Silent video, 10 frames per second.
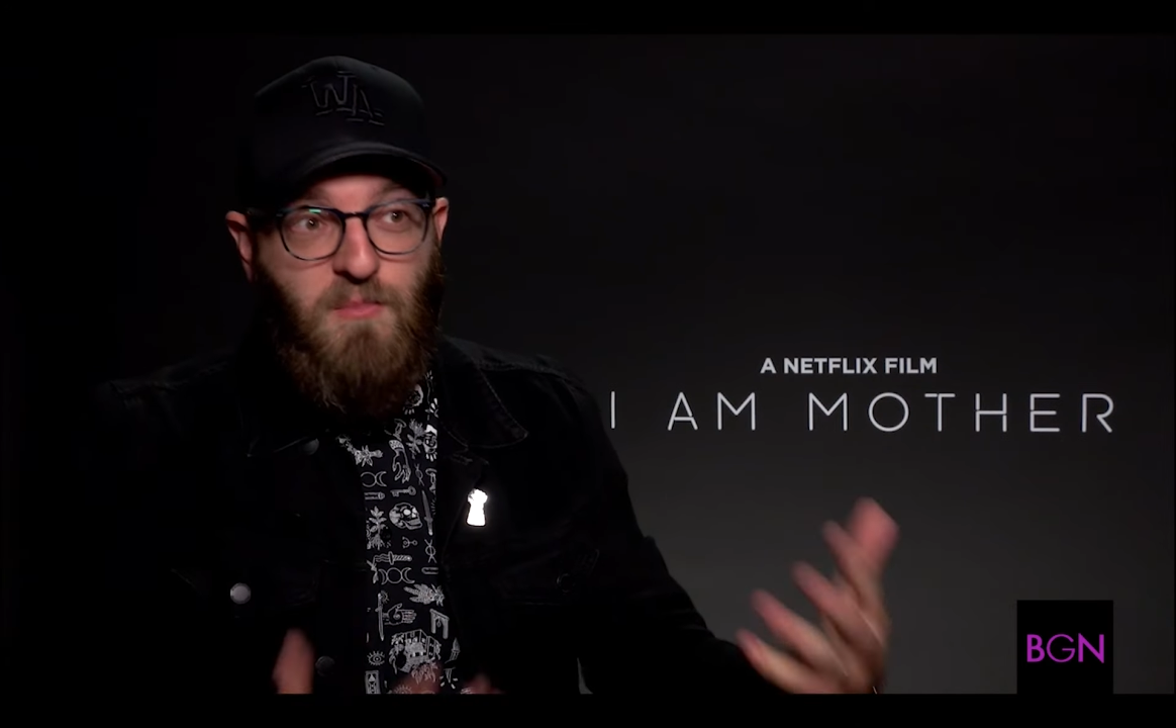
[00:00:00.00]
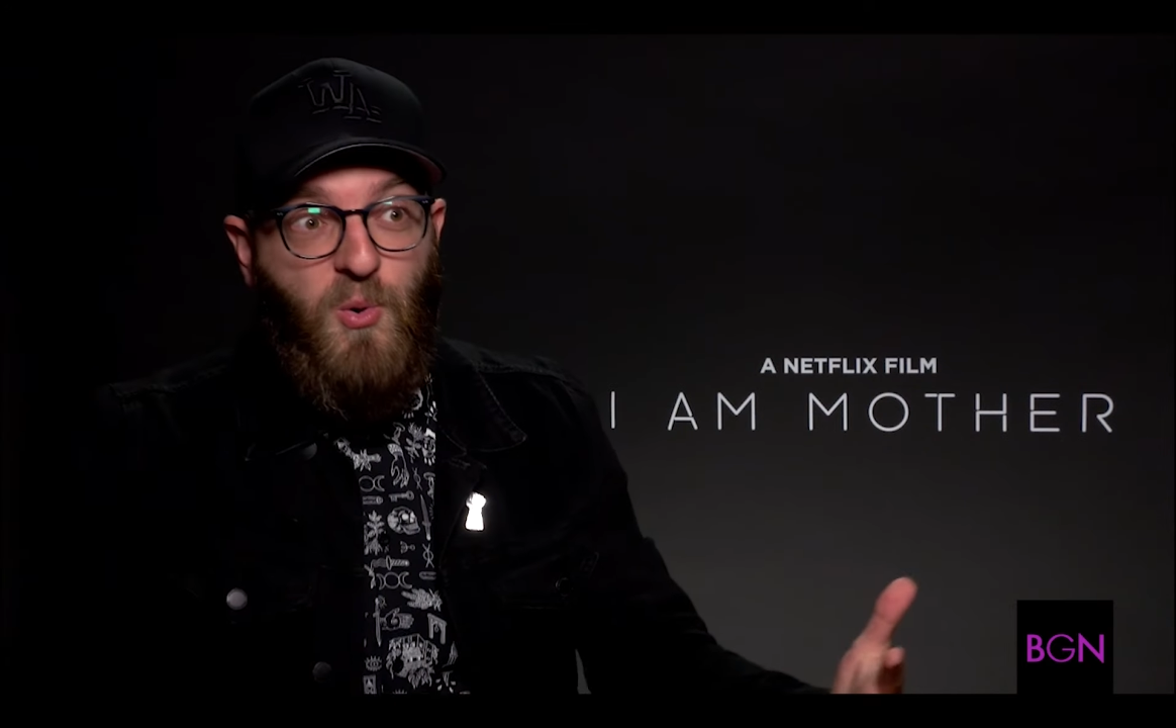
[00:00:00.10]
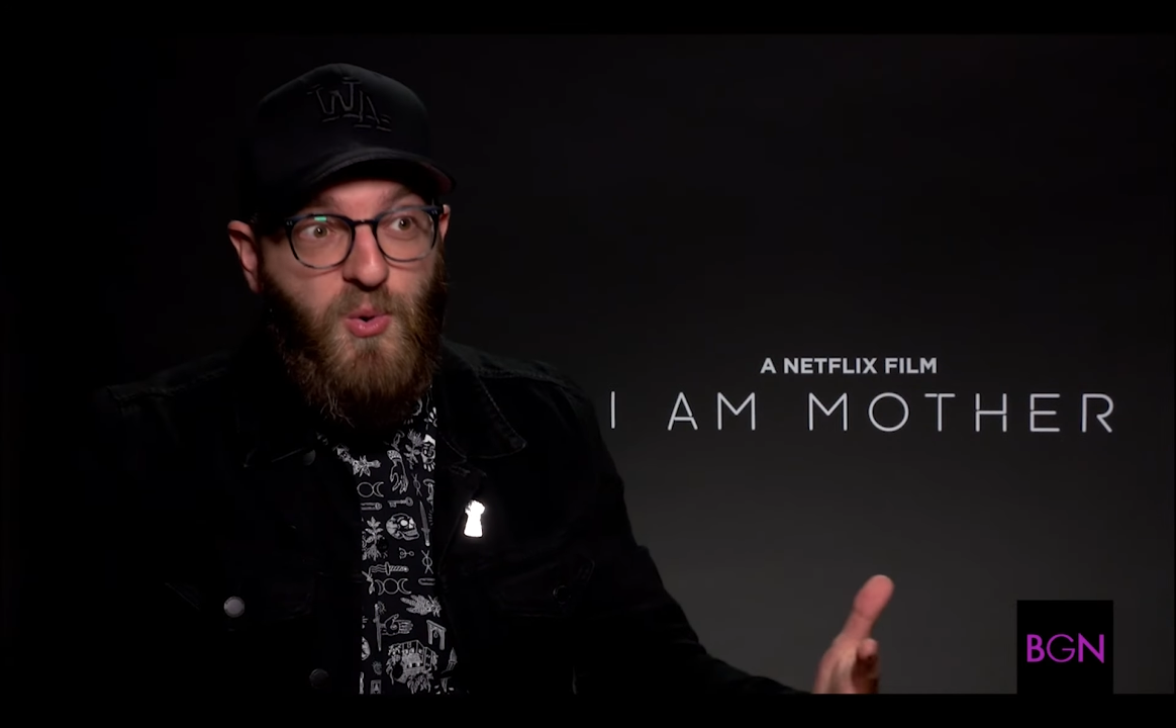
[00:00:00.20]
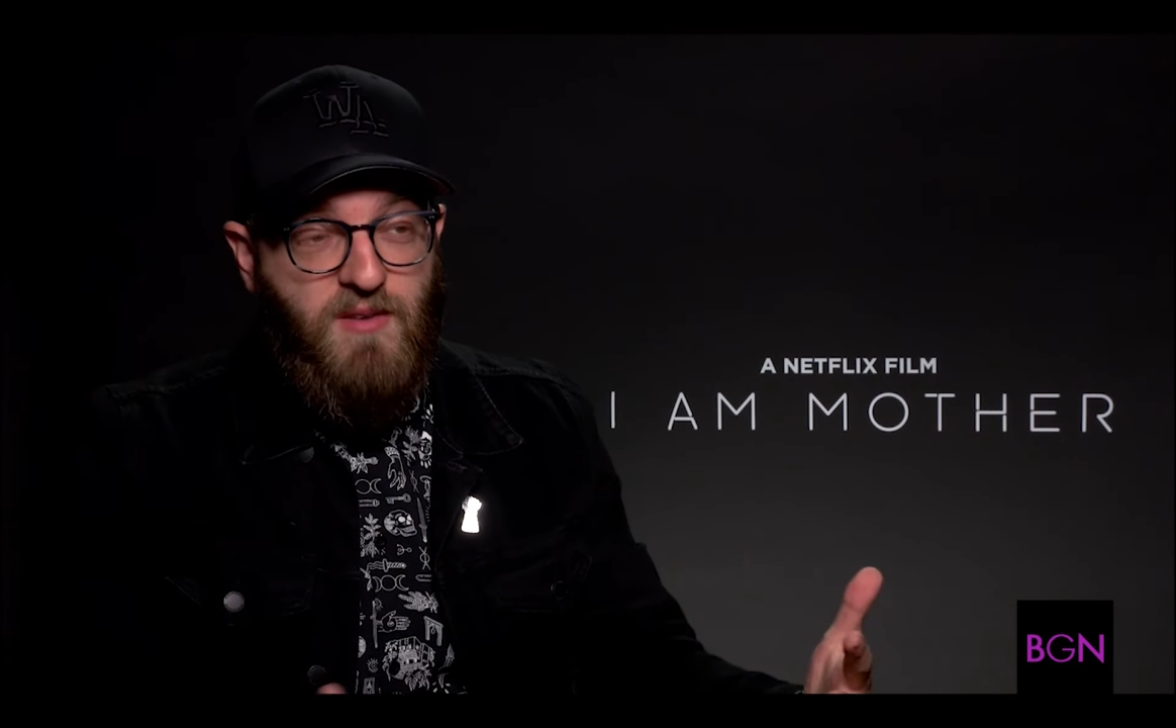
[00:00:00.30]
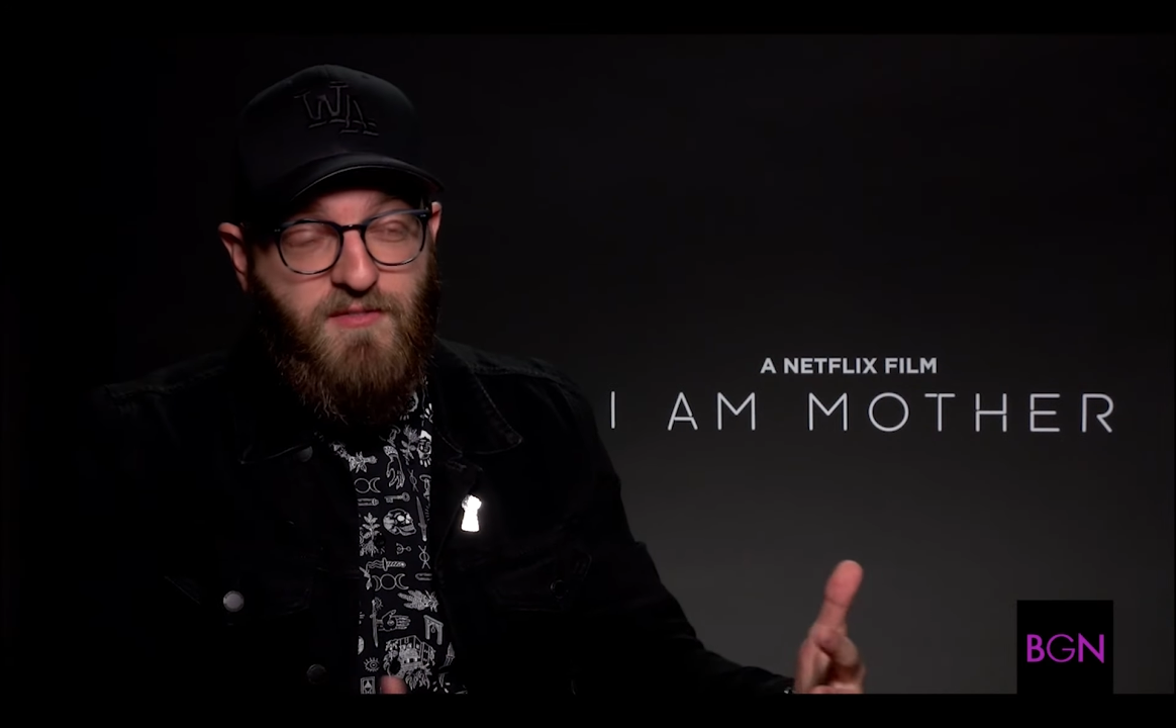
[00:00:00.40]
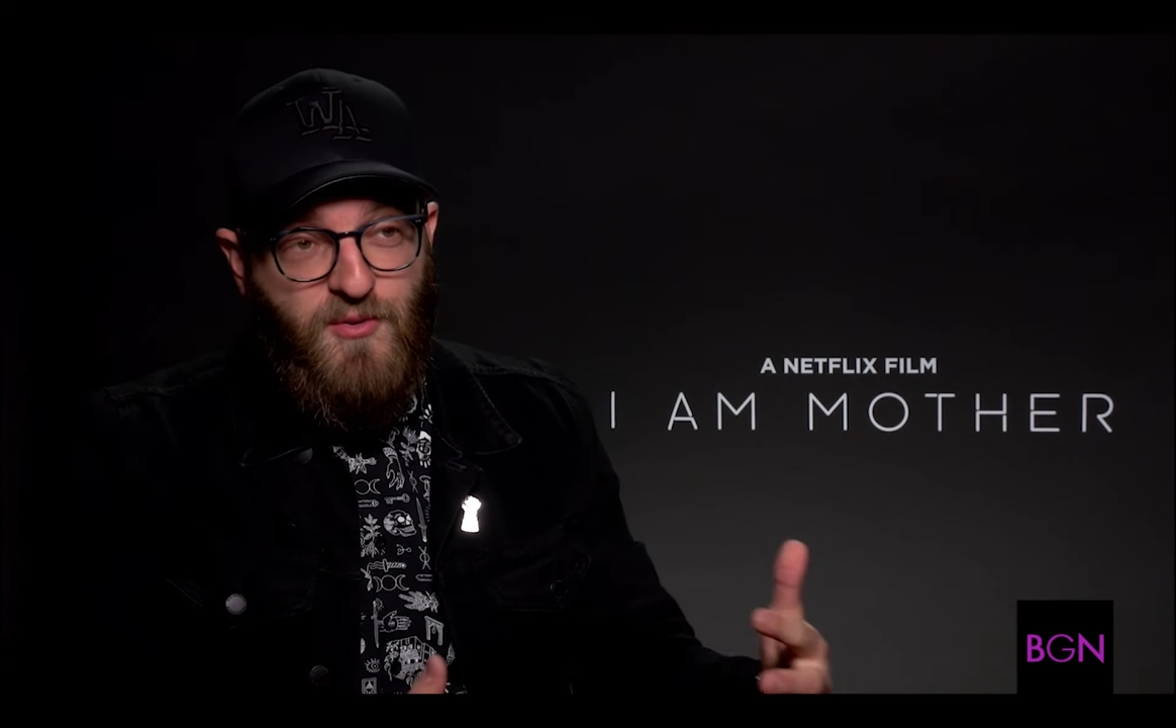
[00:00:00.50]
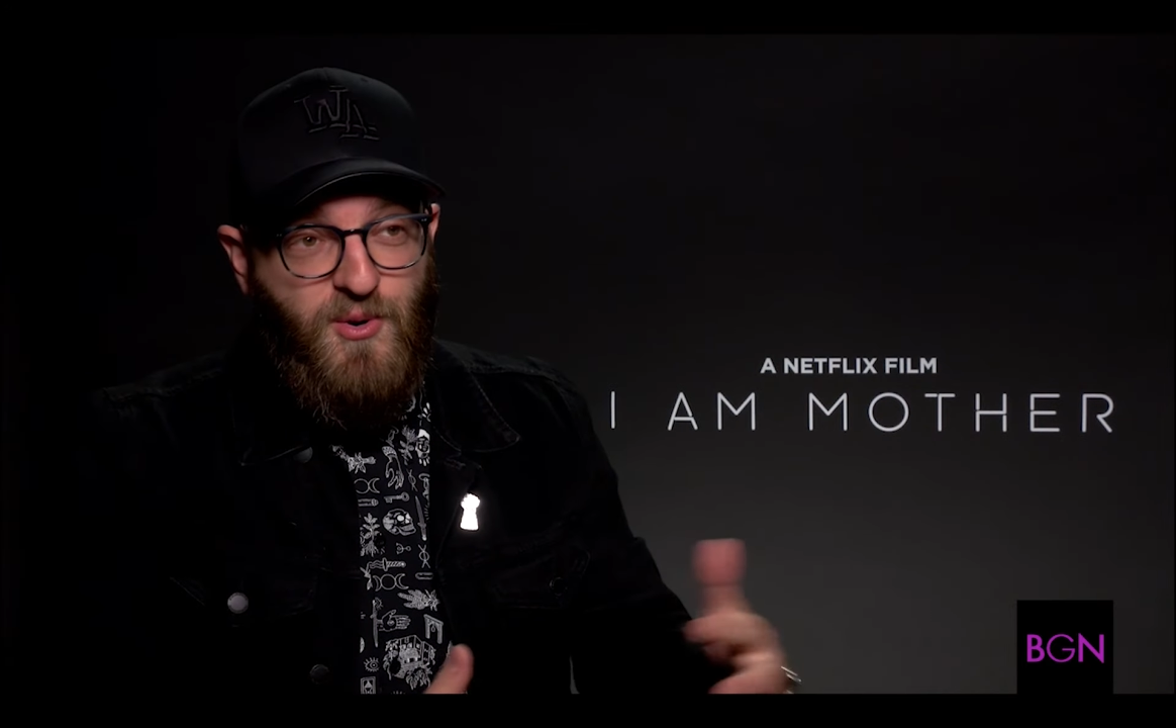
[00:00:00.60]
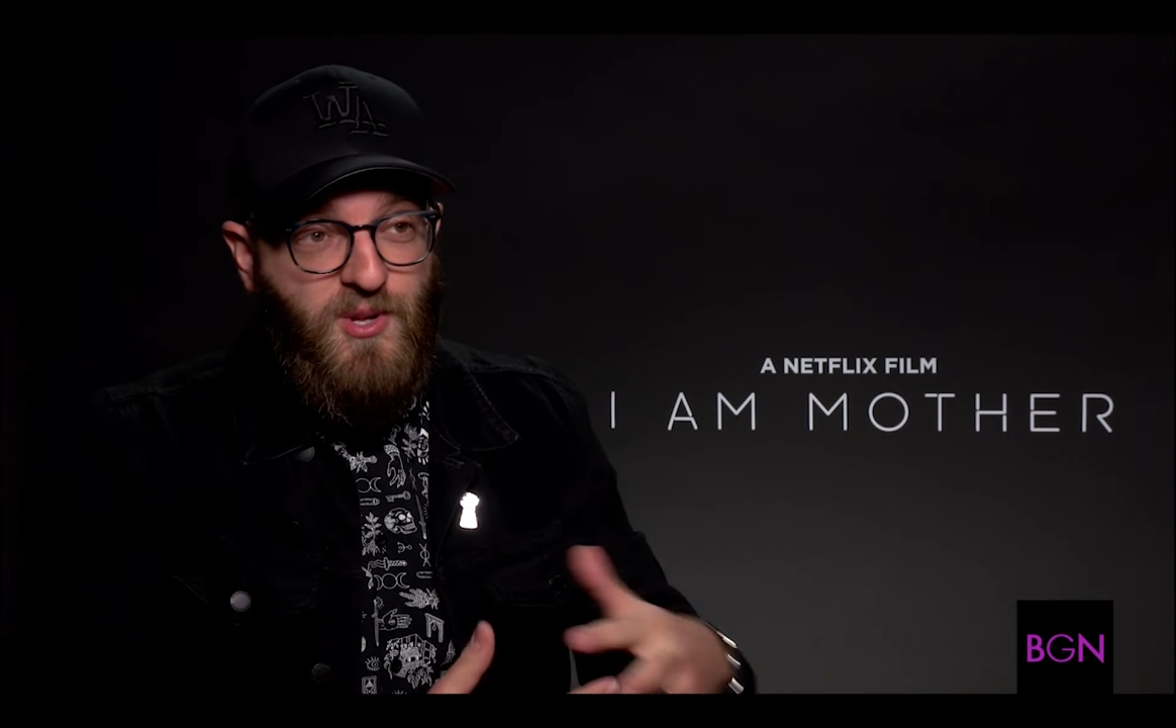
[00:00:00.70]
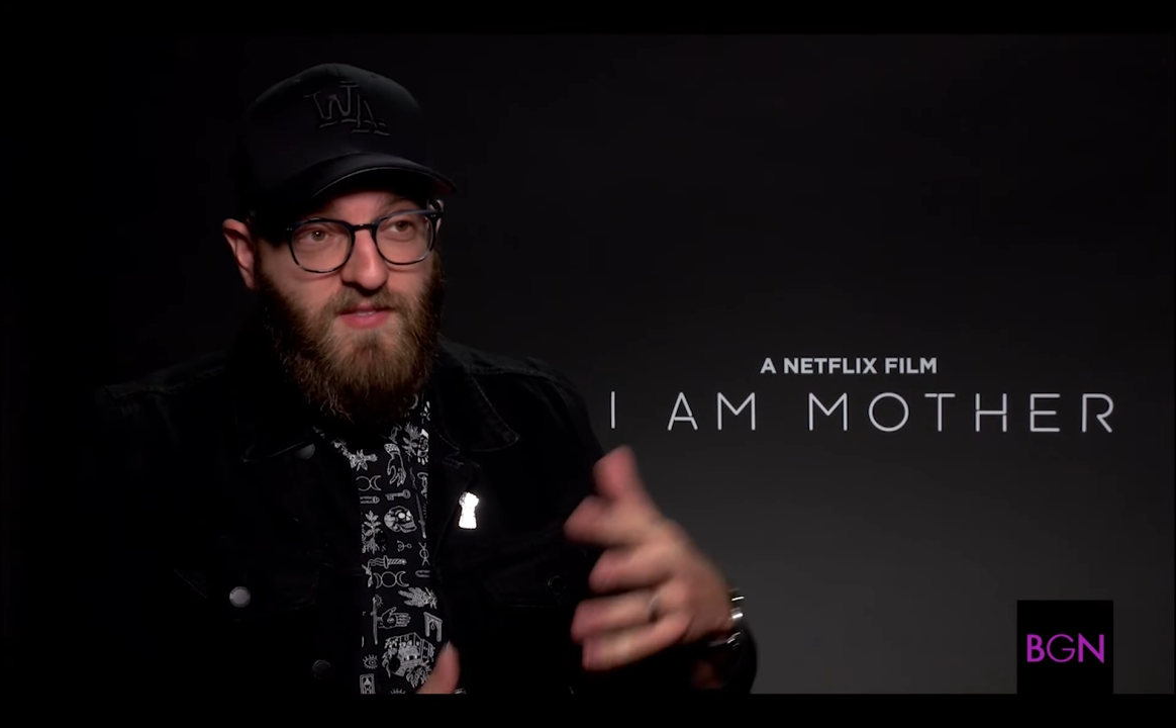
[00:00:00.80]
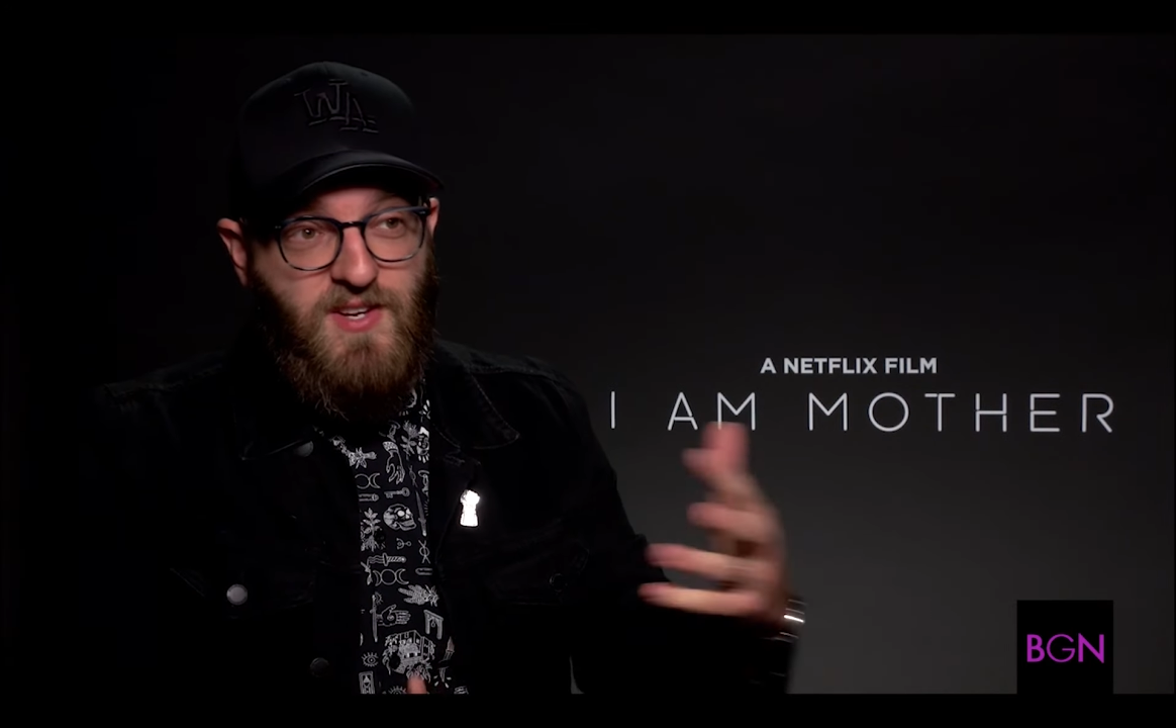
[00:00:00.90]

important for all